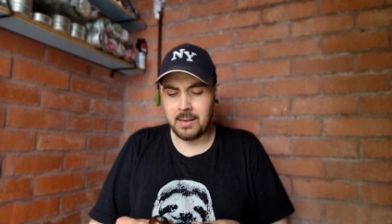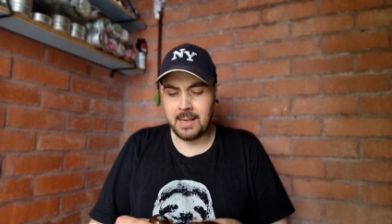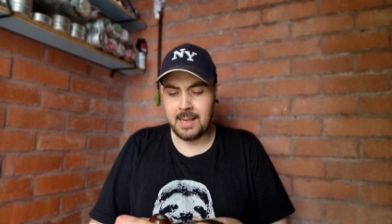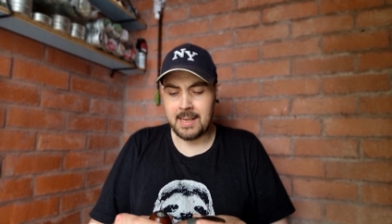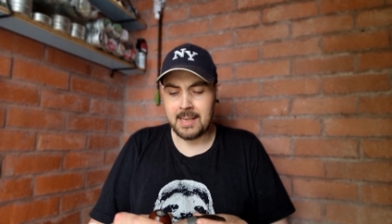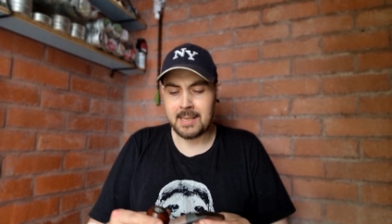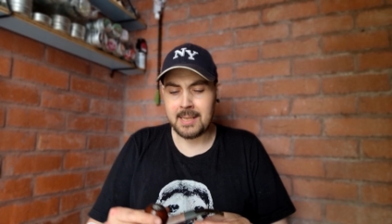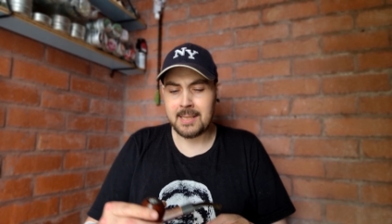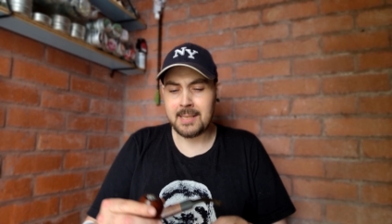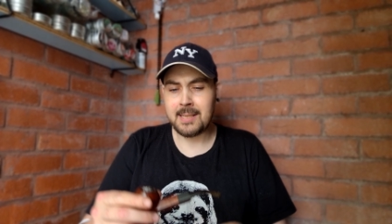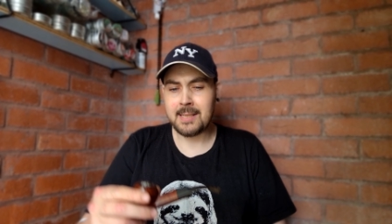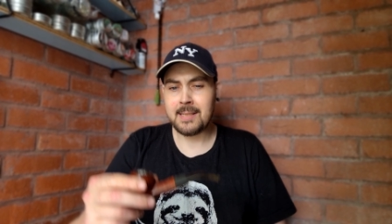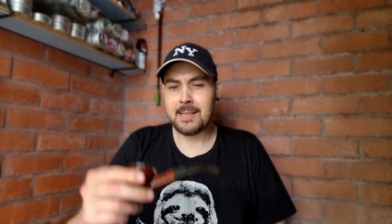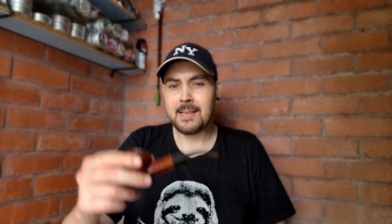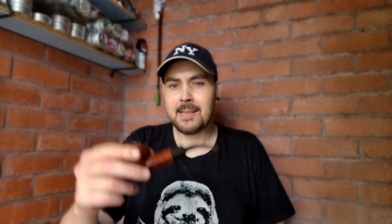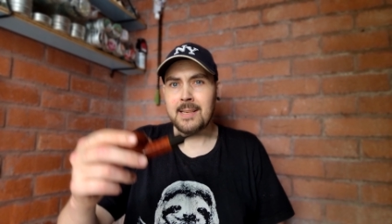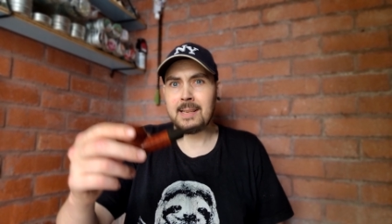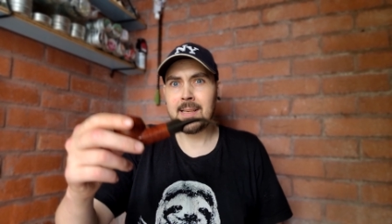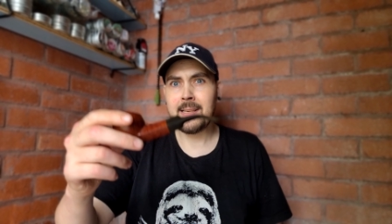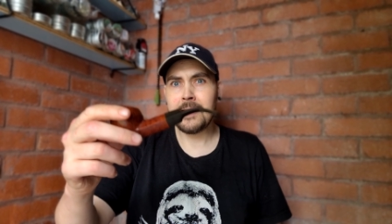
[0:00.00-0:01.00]
this,
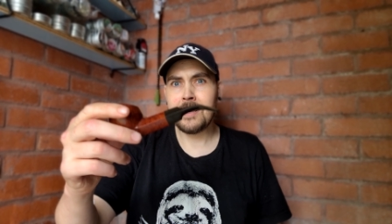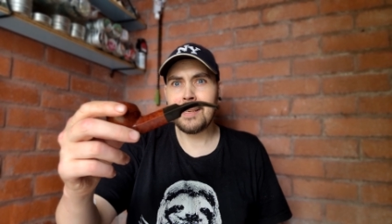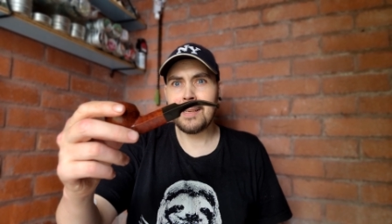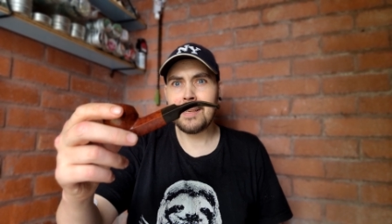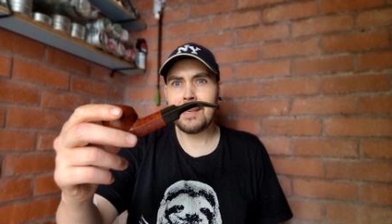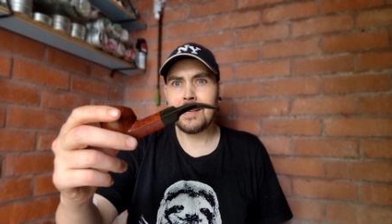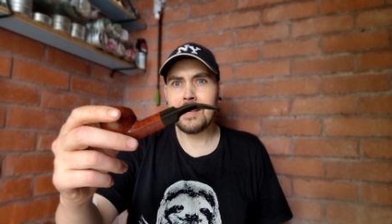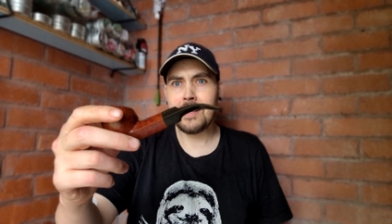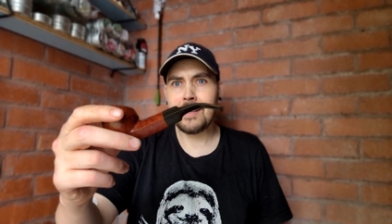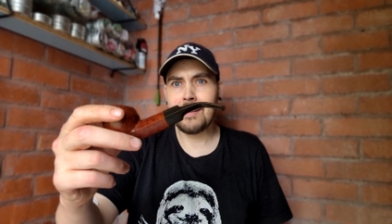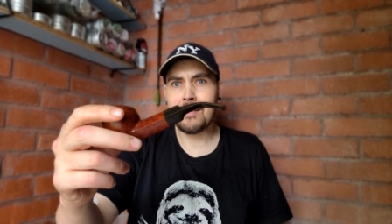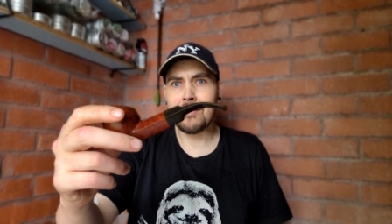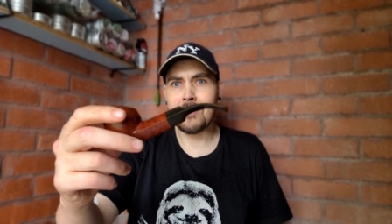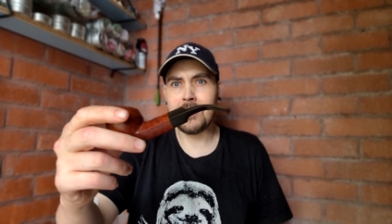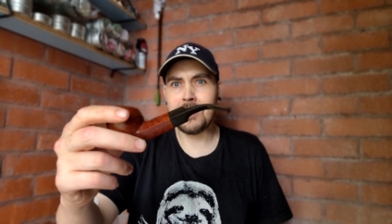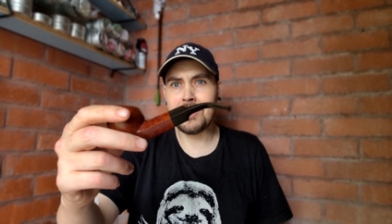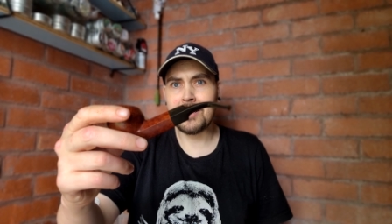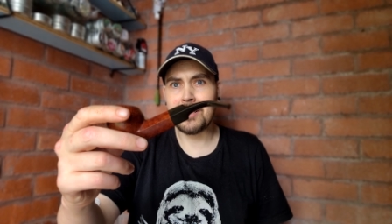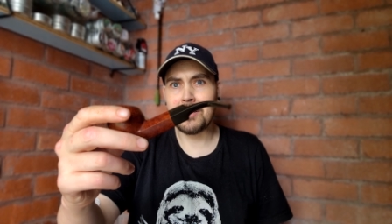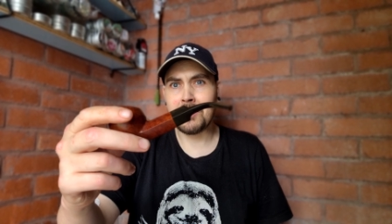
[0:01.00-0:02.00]

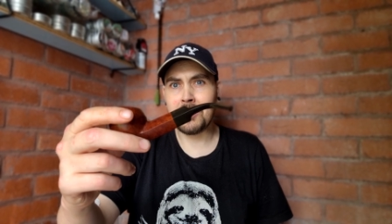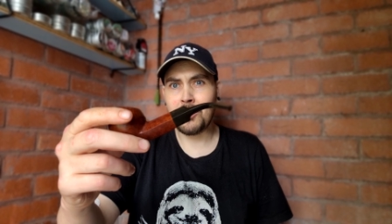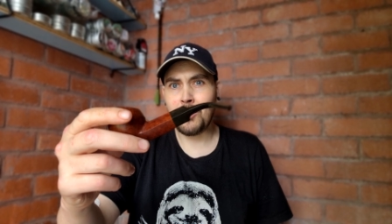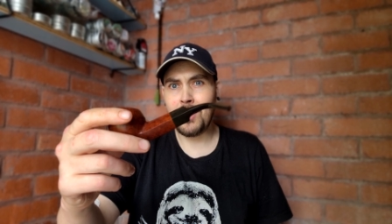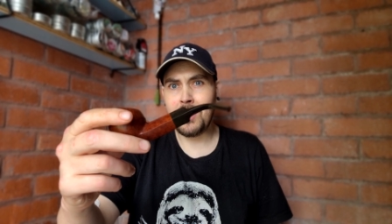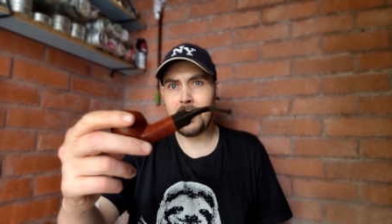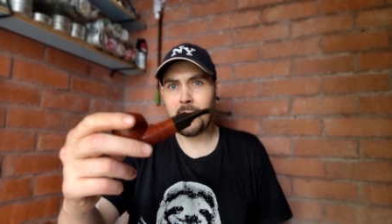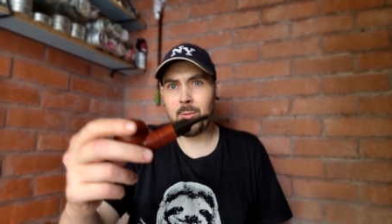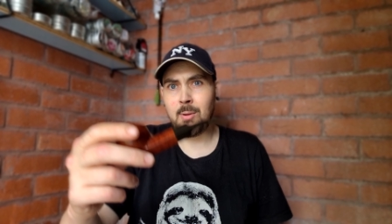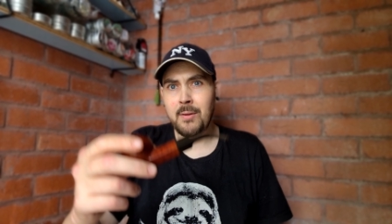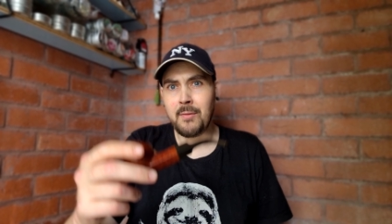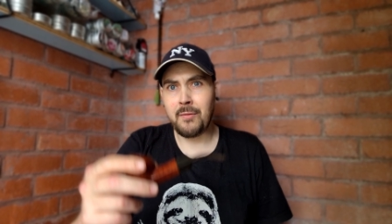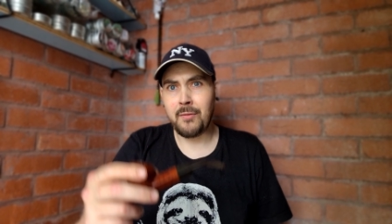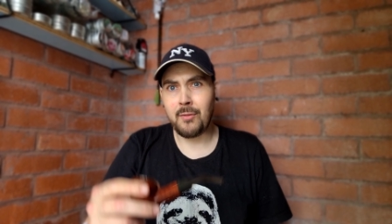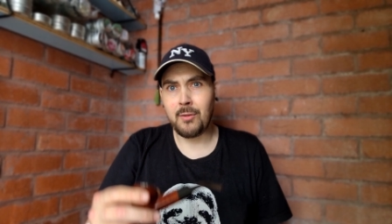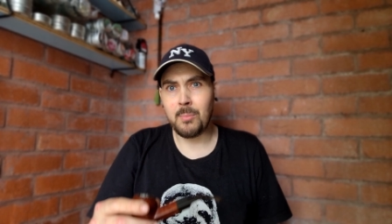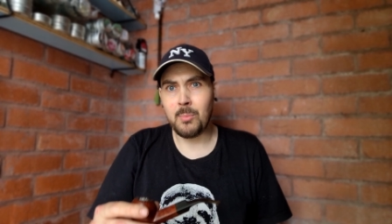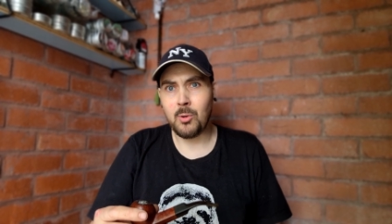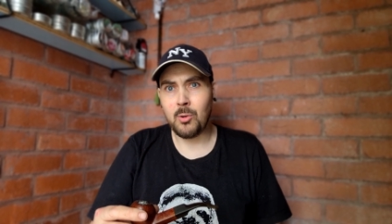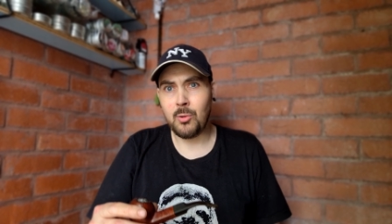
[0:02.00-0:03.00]
right, so twenty quid for
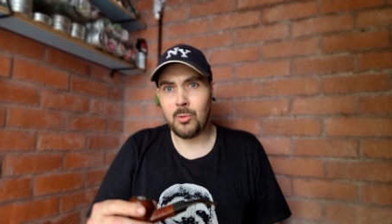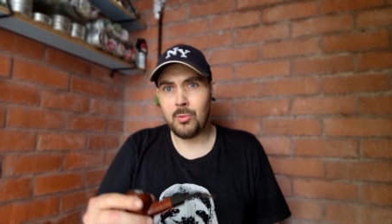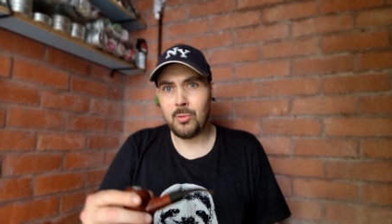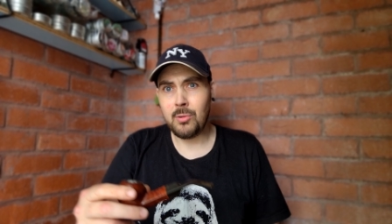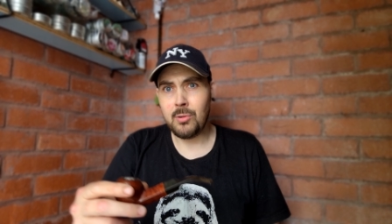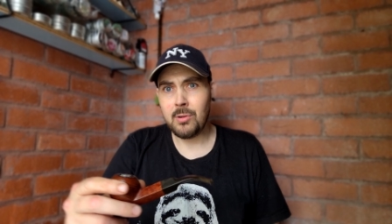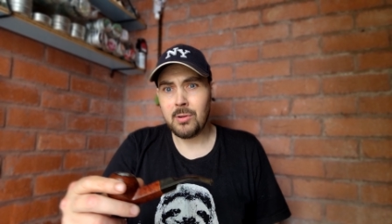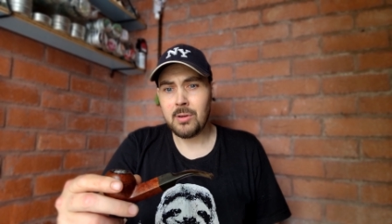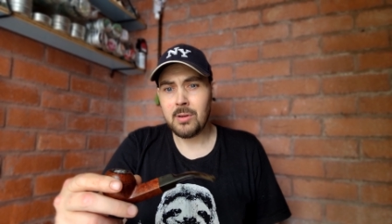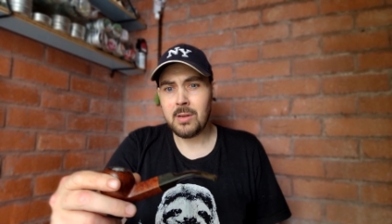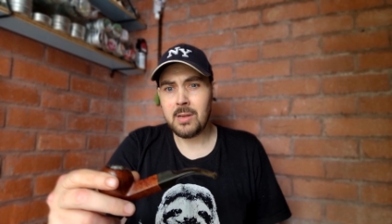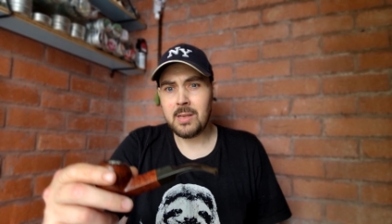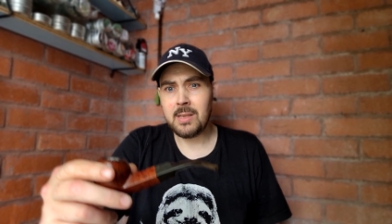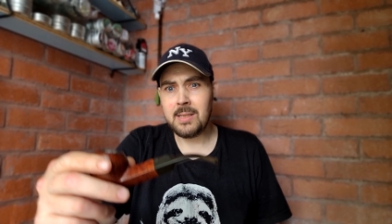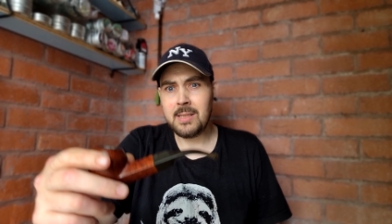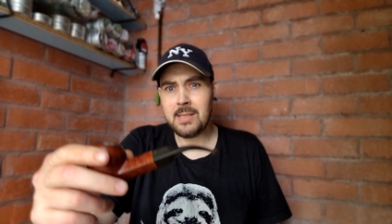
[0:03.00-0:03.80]
them all, and